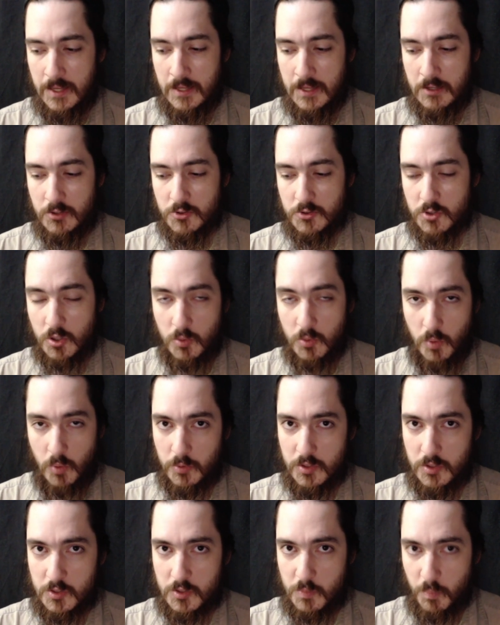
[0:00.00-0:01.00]
So he
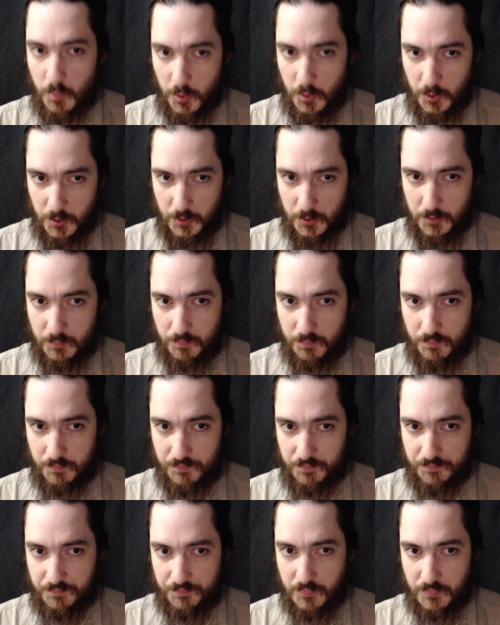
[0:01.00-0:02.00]
wrote this book.
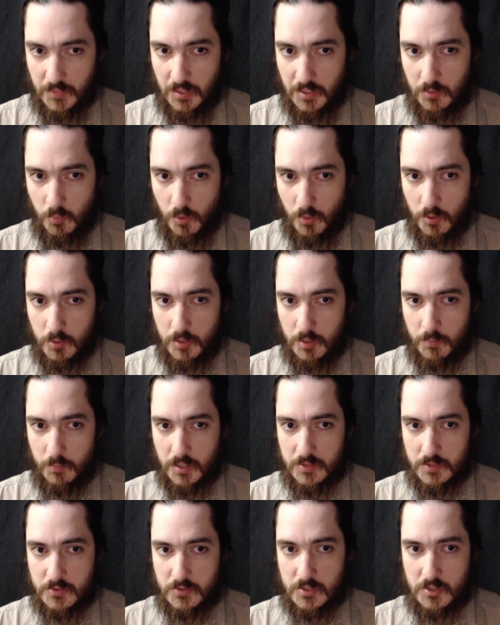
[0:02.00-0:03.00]
He wrote it
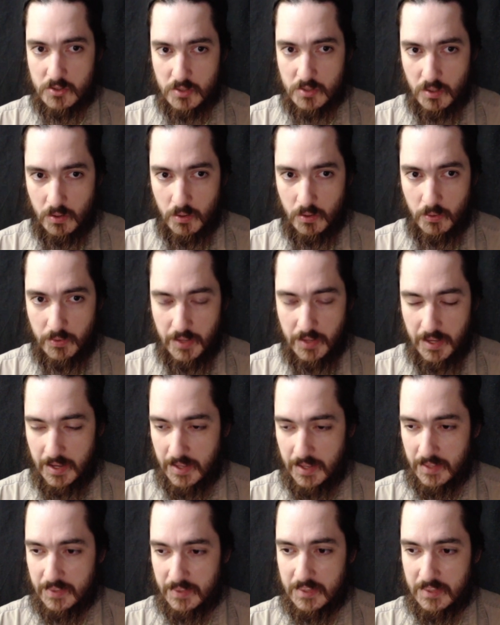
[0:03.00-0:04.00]
because he saw
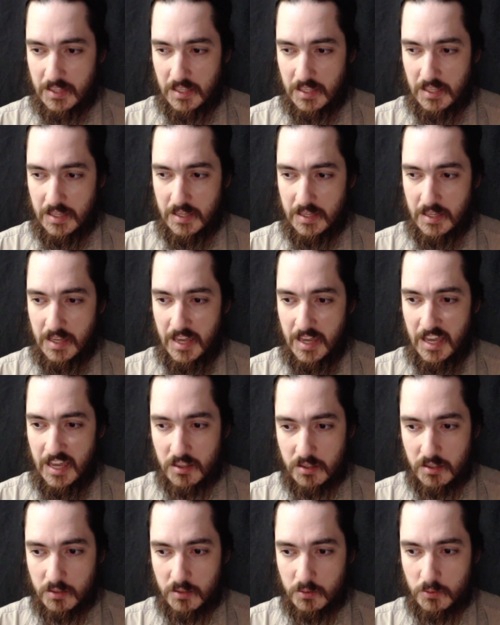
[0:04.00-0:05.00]
that the
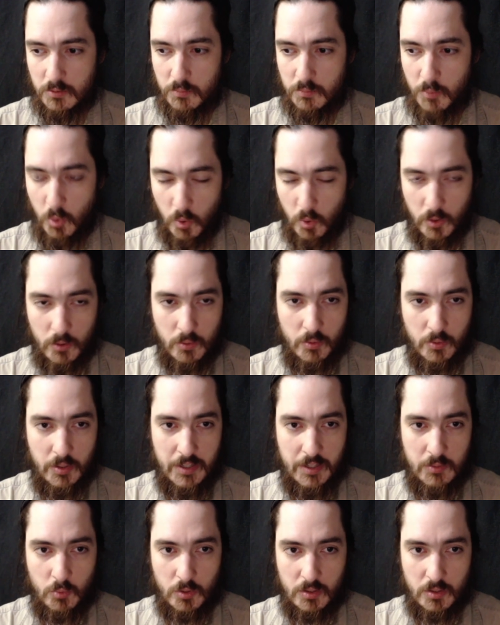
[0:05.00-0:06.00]
ethical, moral,
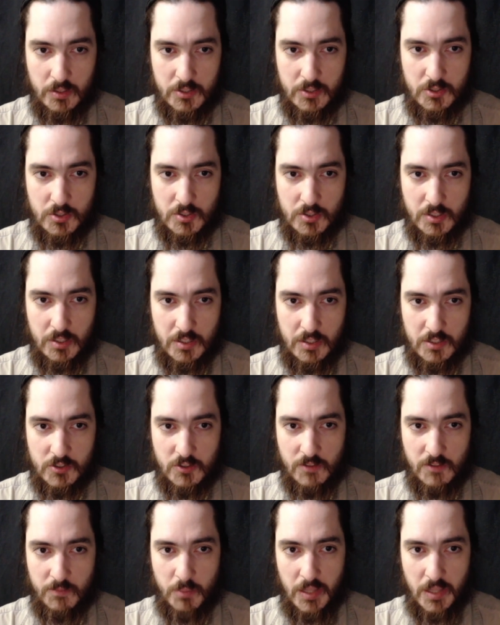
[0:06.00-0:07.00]
and religious
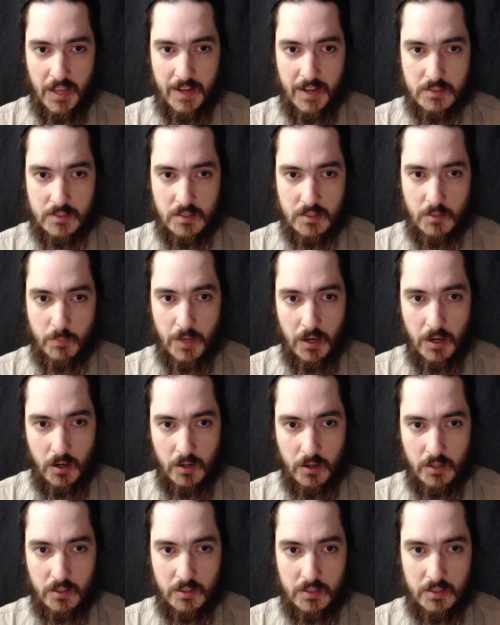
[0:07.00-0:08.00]
condition of blacks in
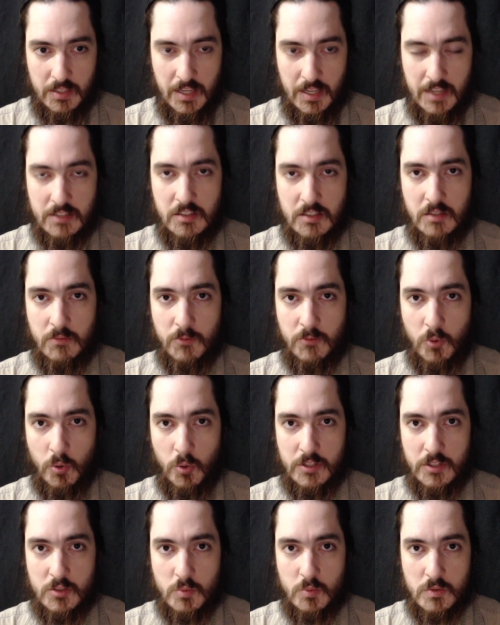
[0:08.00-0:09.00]
America in the
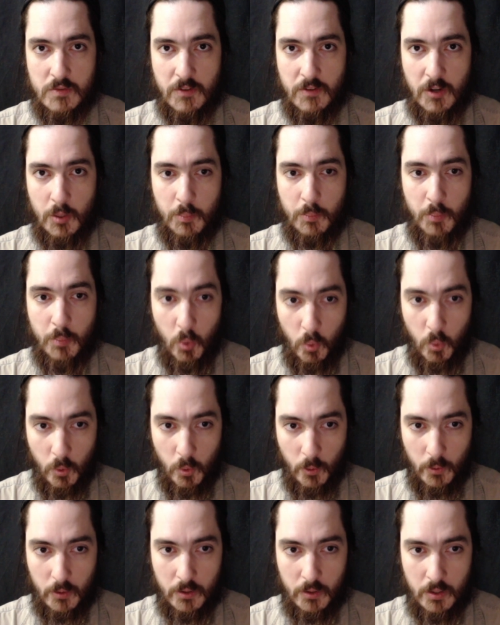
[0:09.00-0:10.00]
1840s was very
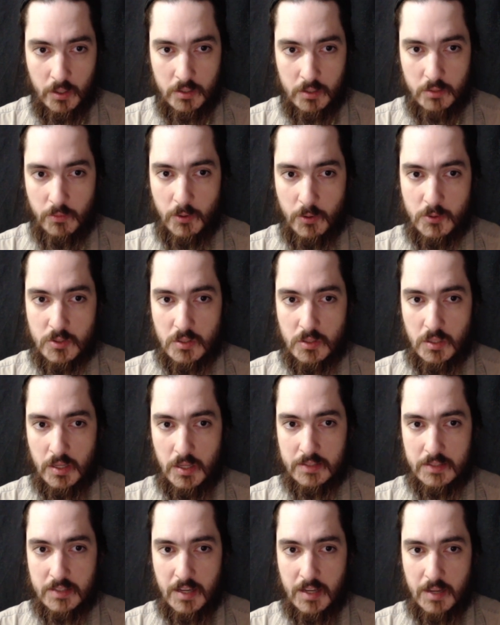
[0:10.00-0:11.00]
poor. He devotes a lot
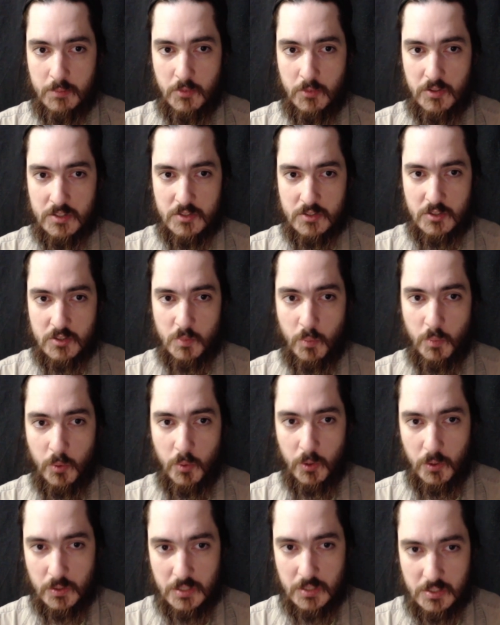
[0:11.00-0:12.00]
of time to this in his
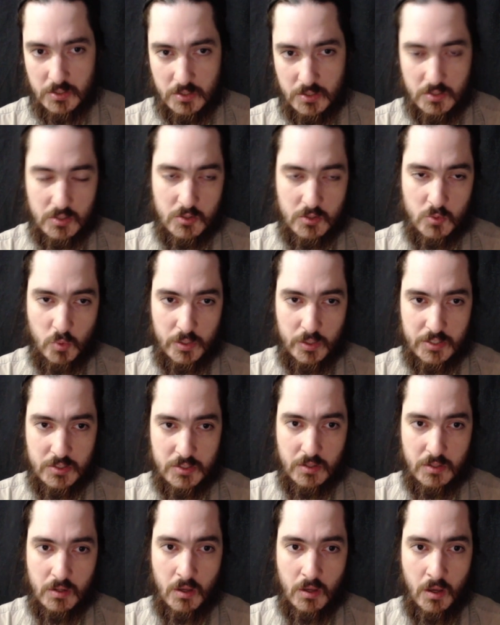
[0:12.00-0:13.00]
book. And this is his
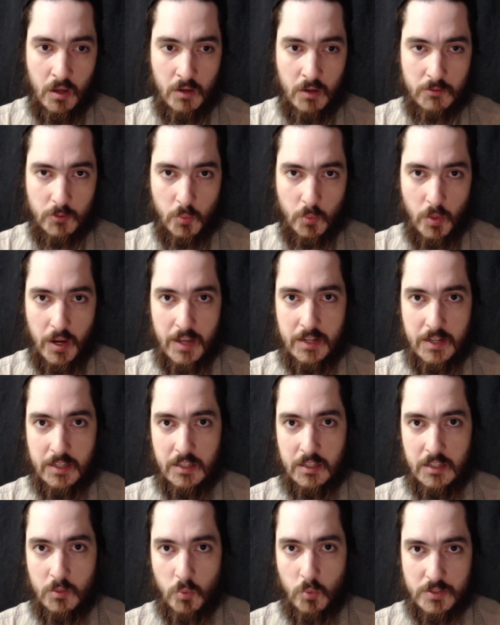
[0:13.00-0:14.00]
reason for writing
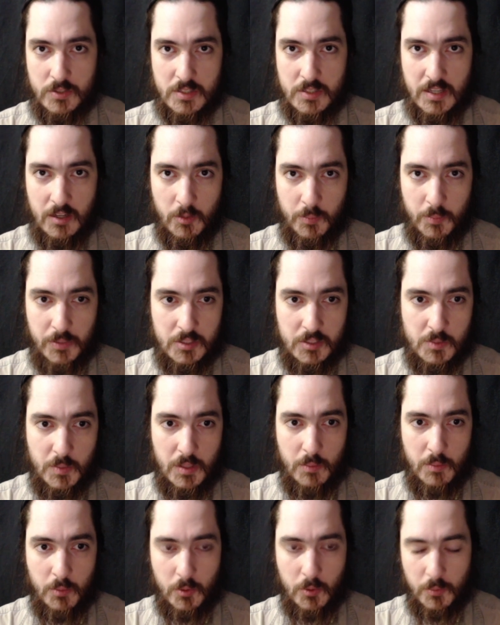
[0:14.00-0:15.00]
it. He wants to help these
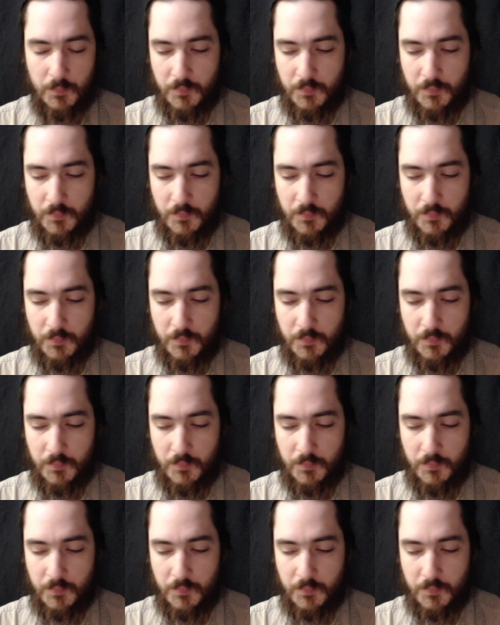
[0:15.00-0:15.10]
people.